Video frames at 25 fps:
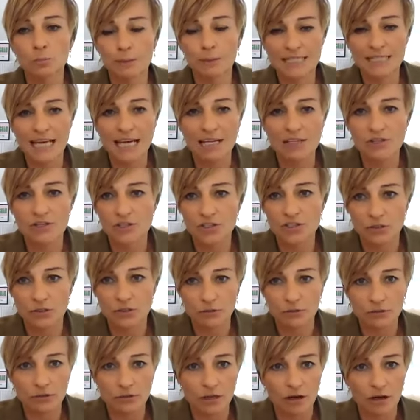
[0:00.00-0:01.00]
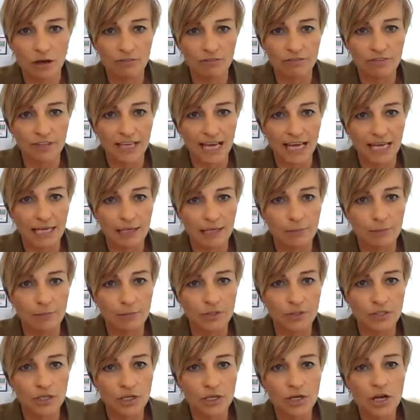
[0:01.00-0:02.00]
potential of the
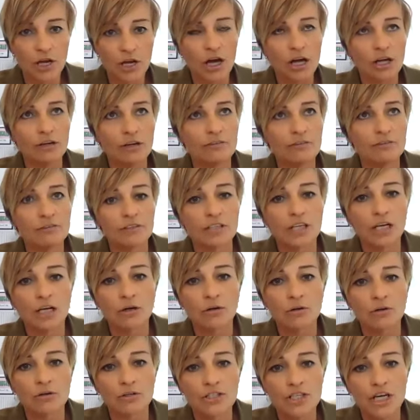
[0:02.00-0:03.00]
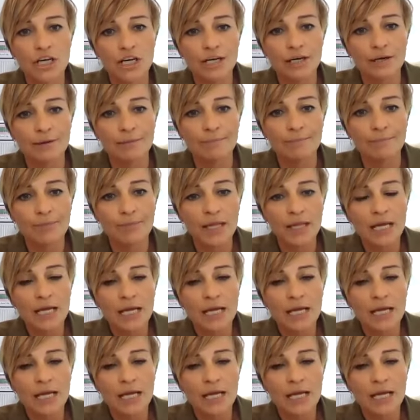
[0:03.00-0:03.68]
Games over the long term.